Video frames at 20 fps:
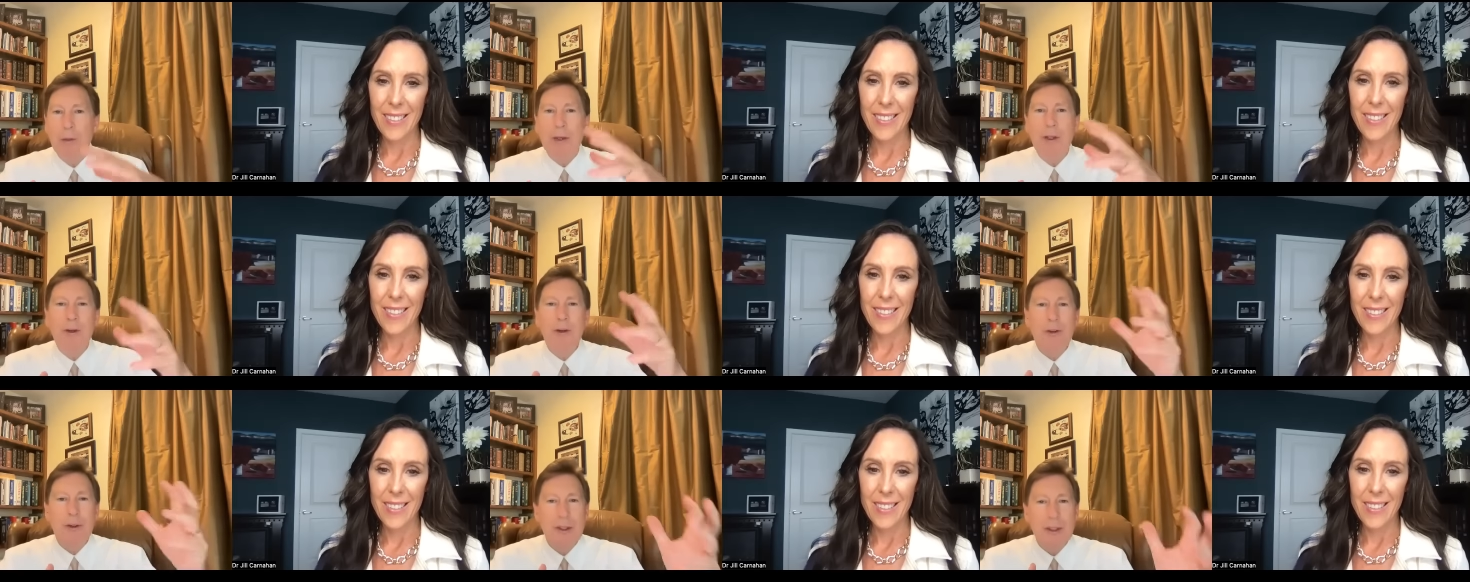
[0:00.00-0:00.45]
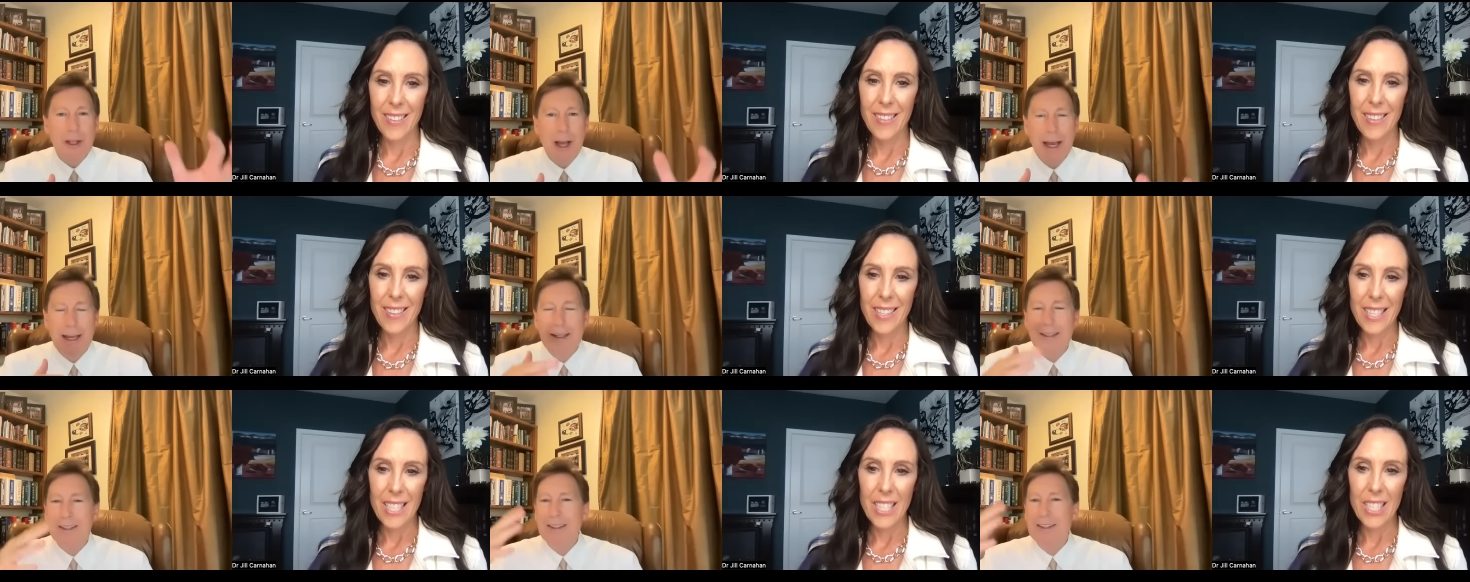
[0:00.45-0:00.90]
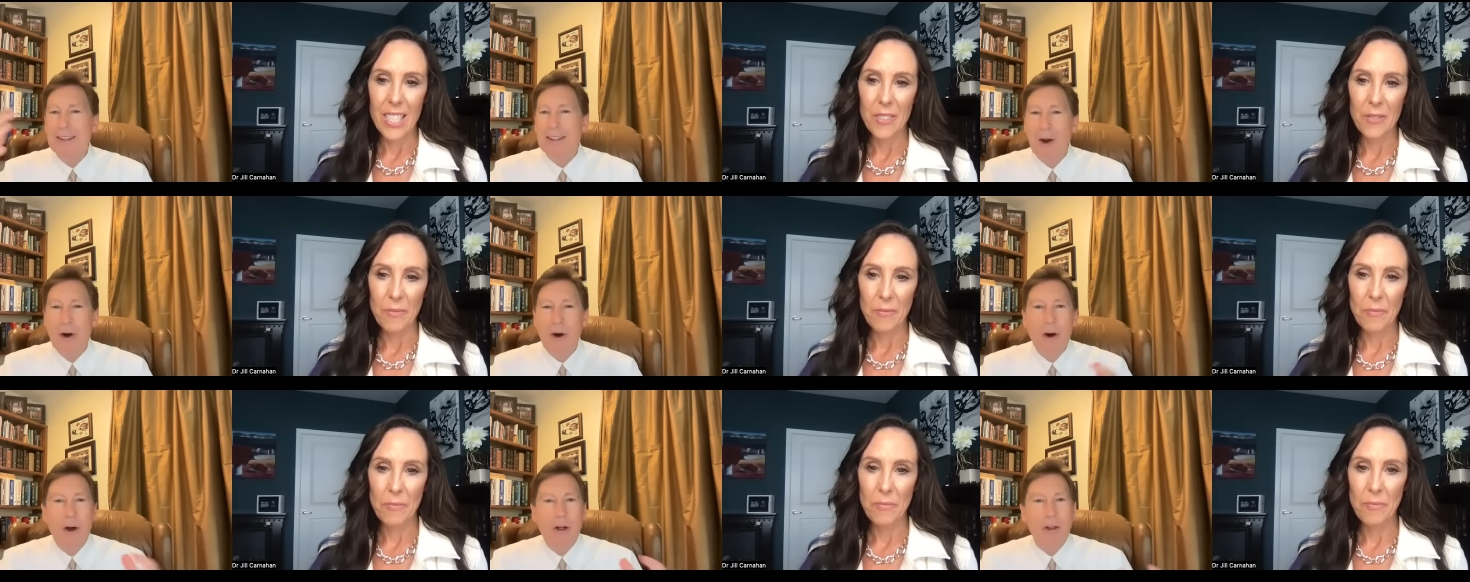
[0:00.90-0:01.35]
Speaker 1: and your sinuses and
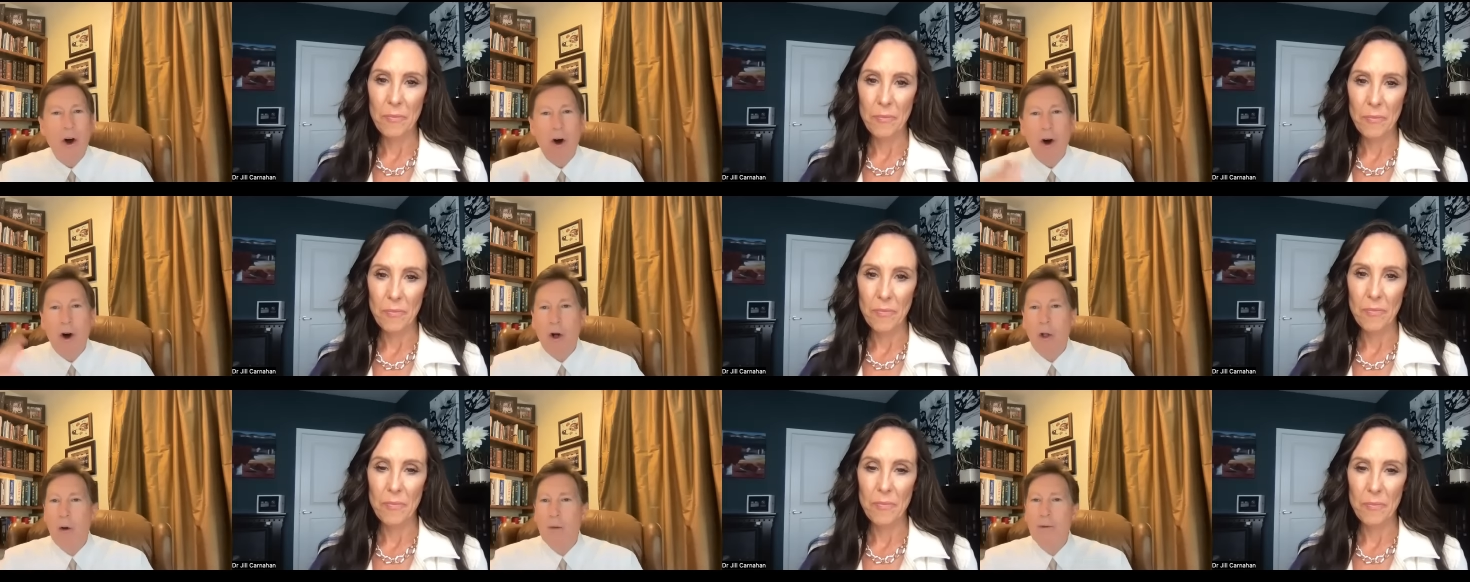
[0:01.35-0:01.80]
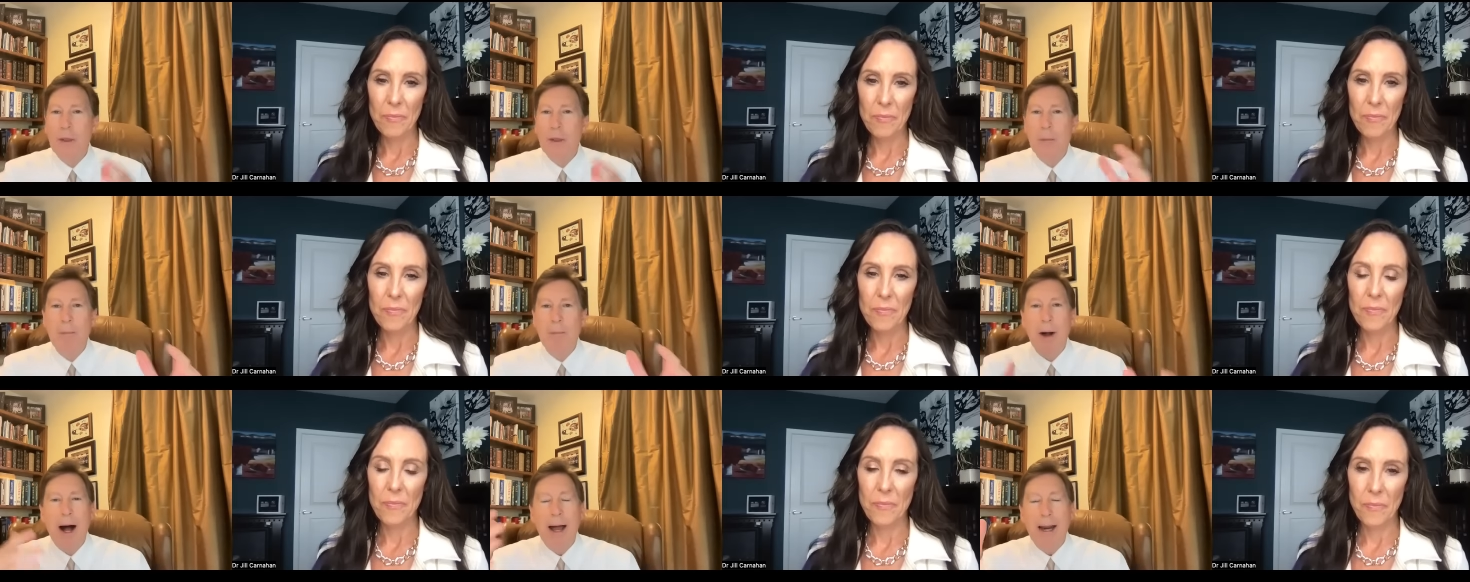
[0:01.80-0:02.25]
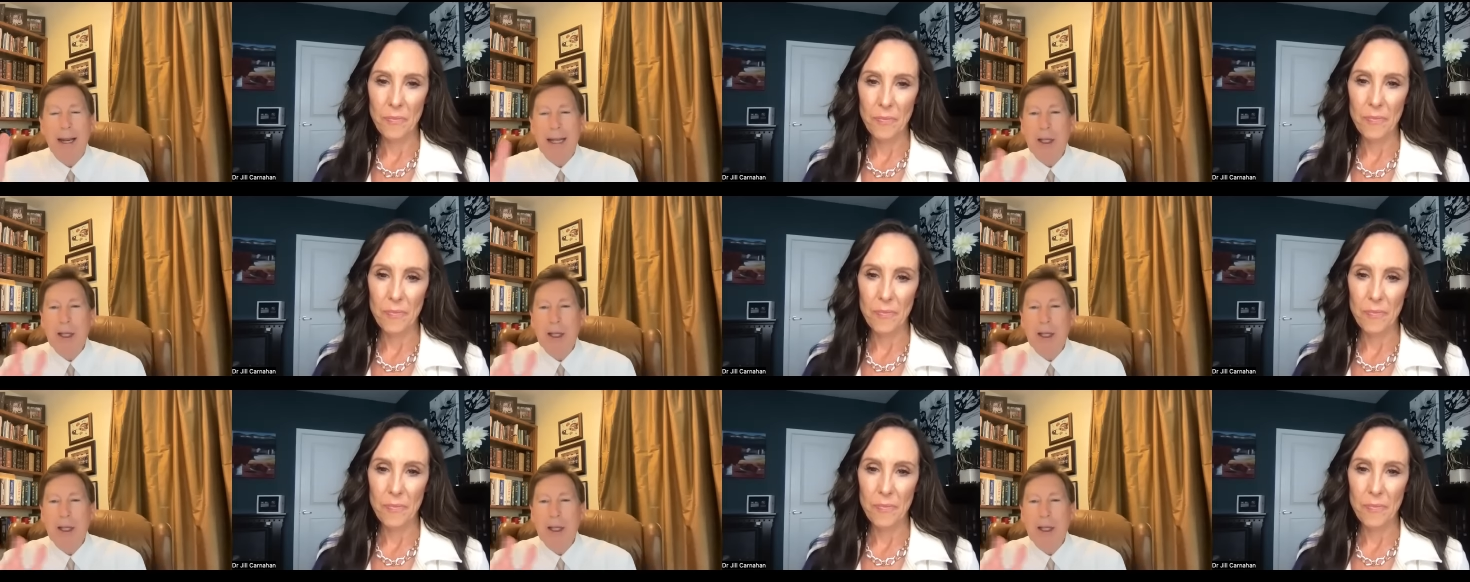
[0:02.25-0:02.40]
all over the body.